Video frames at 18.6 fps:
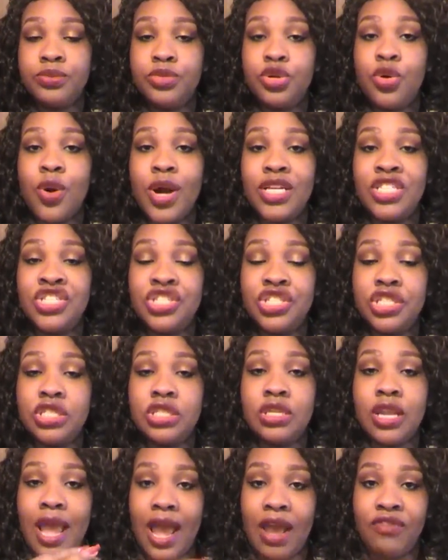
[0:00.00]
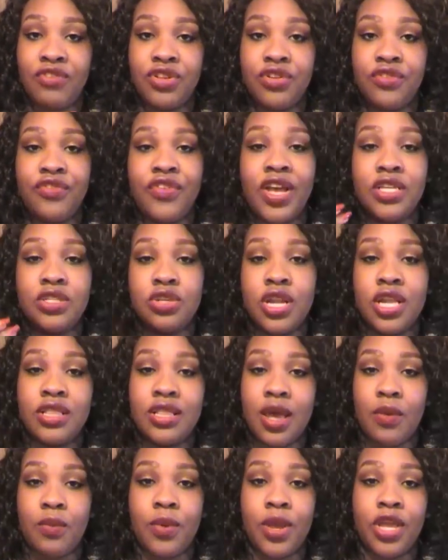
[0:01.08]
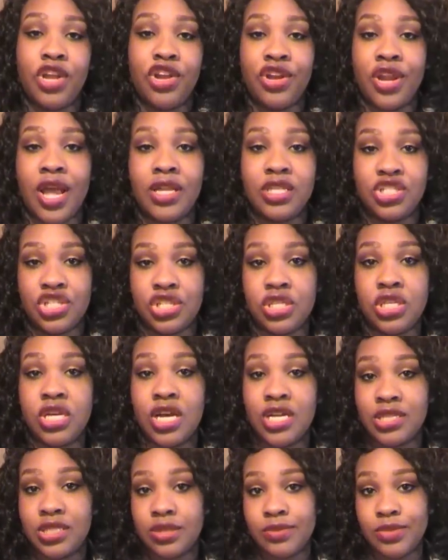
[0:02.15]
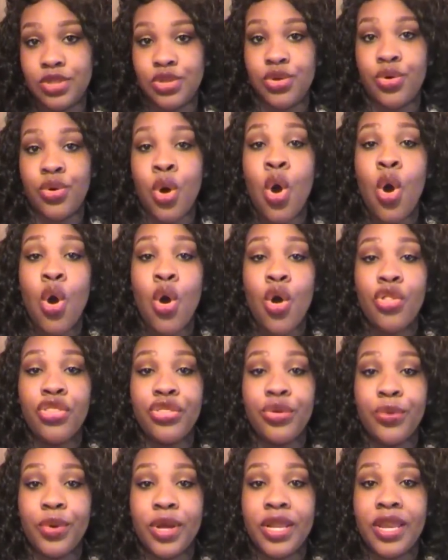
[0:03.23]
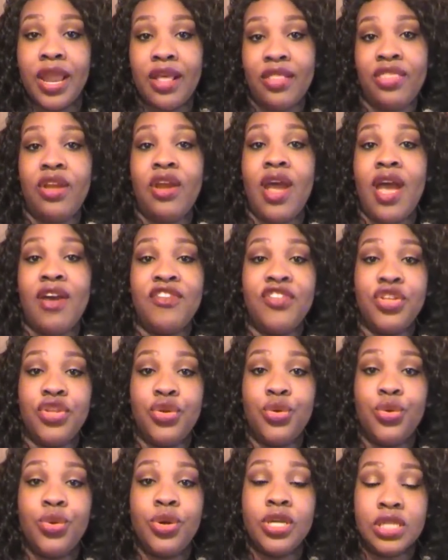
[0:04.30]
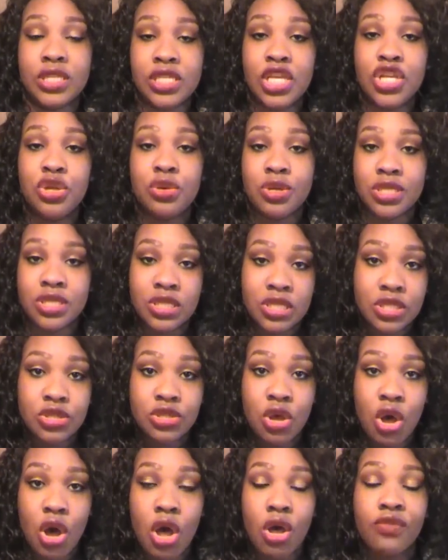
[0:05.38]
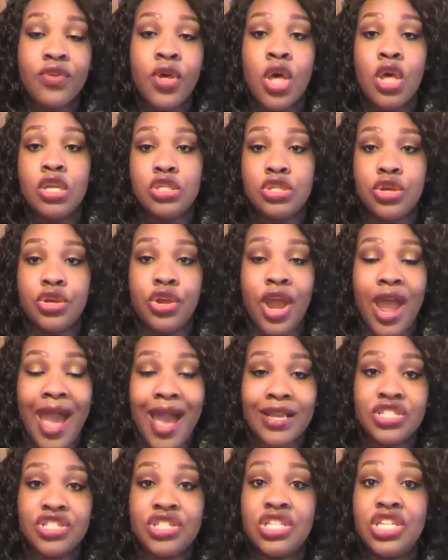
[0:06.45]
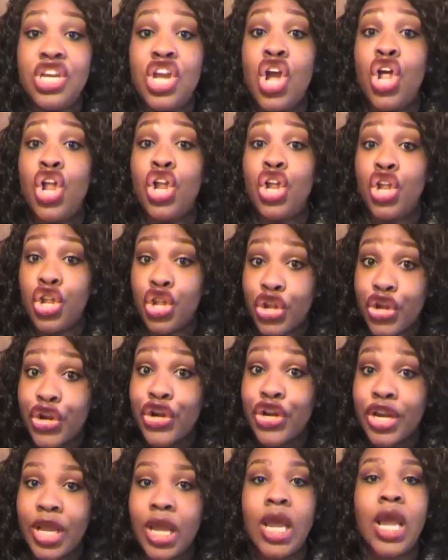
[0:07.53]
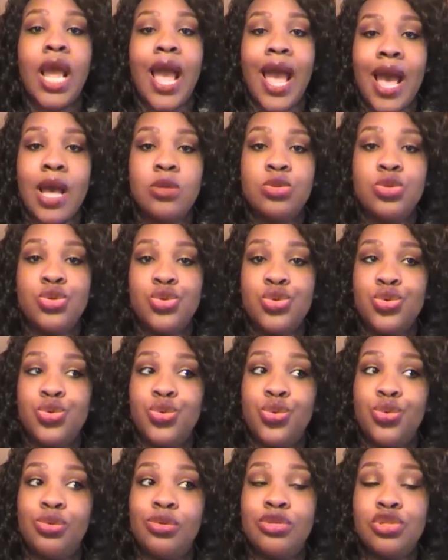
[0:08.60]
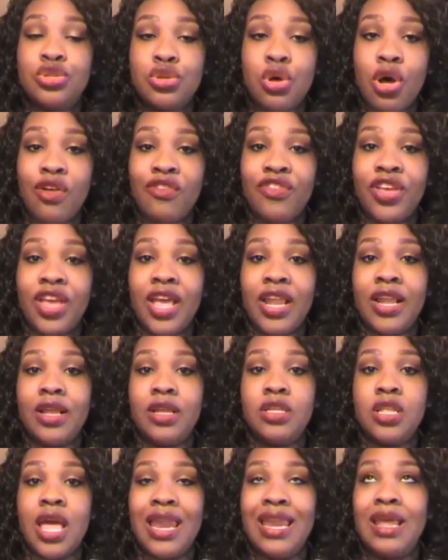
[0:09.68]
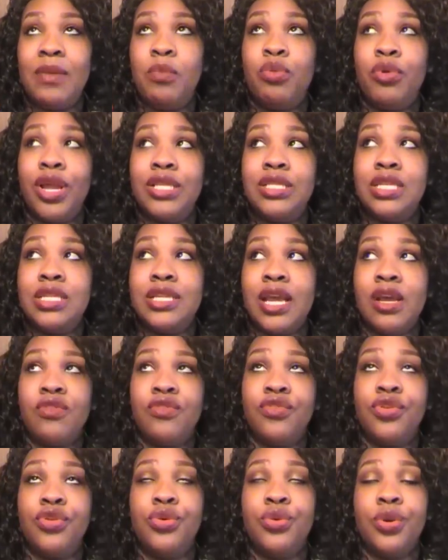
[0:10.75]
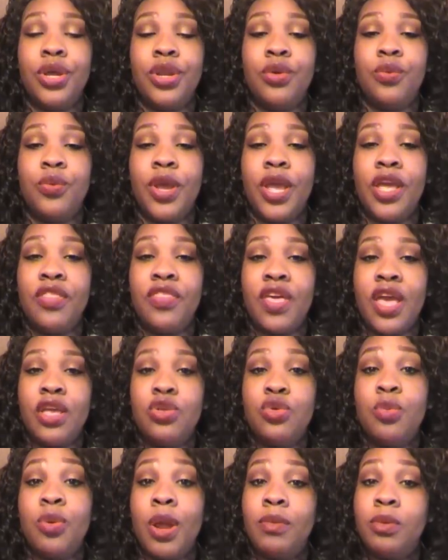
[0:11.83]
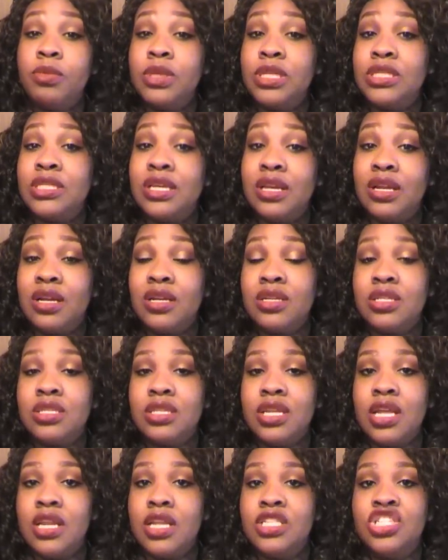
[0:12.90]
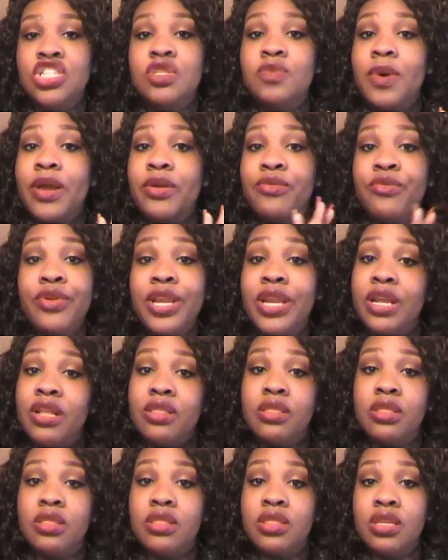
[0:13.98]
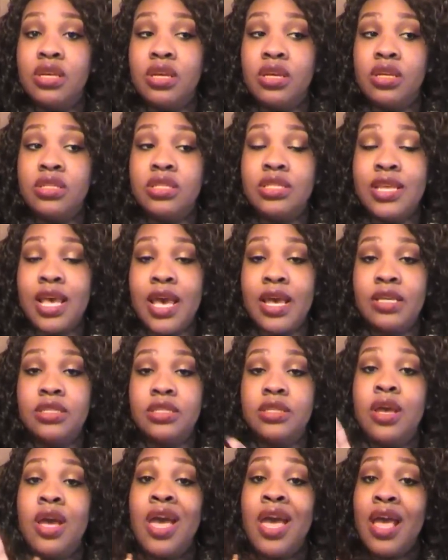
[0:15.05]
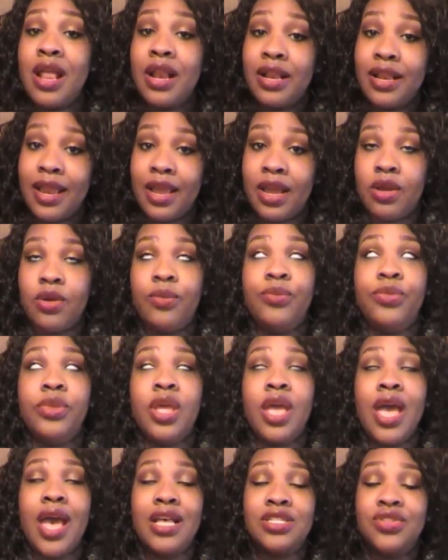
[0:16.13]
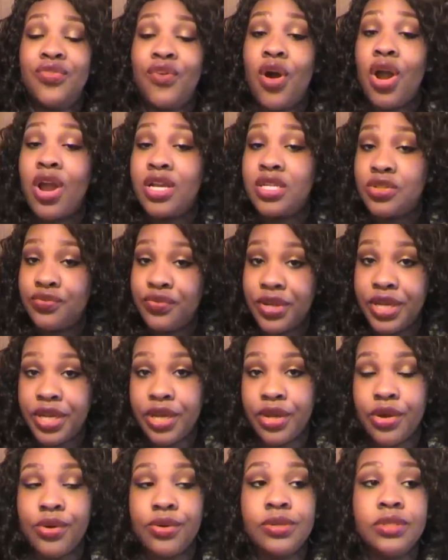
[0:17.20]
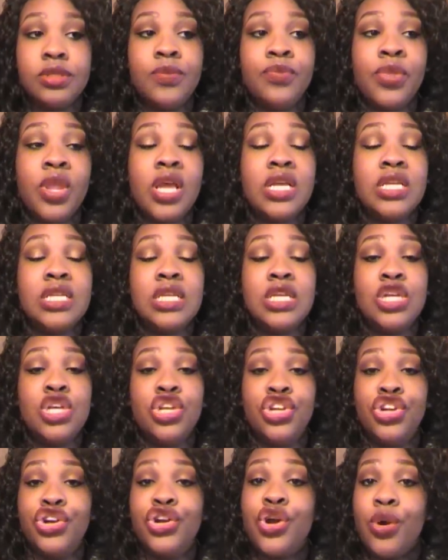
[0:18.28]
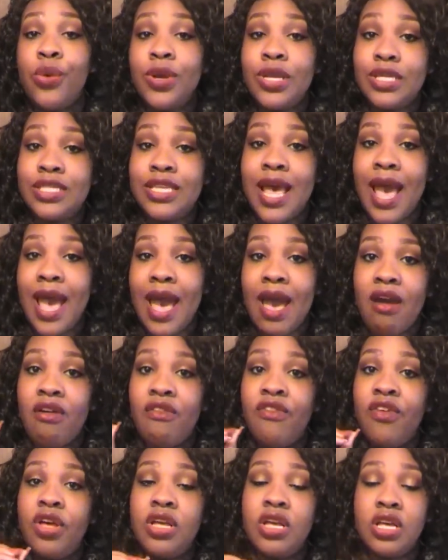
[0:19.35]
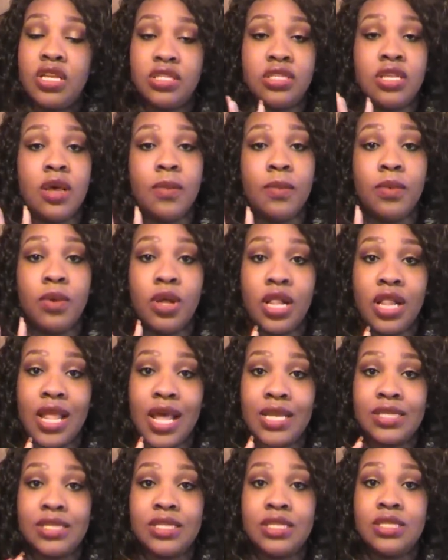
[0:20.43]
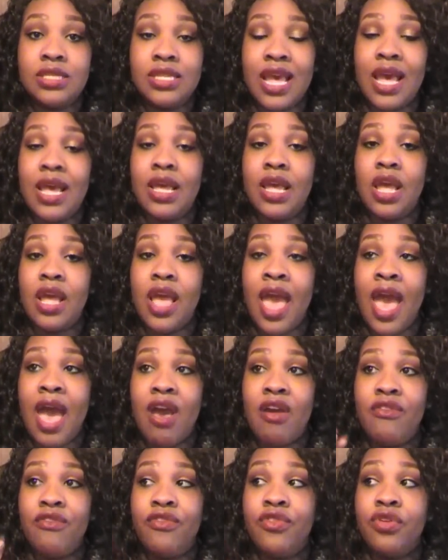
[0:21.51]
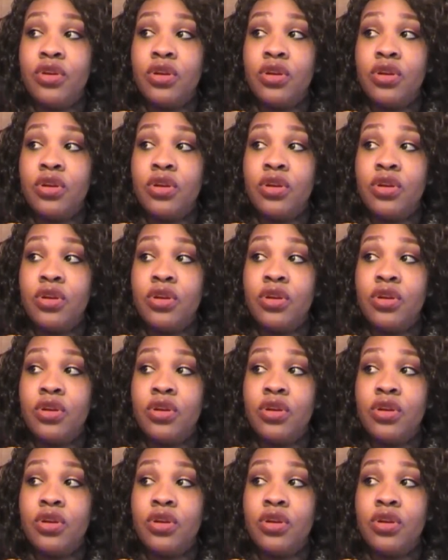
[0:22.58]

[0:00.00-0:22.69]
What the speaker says: question after the fact, so that way you're not just accustomed to the one that they're having you continuously solve. So you're actually learning how to solve it, and it breaks it down for you in a way that you probably didn't understand it just by reading the text. Now, as far as reading goes, you're going to have some classes that have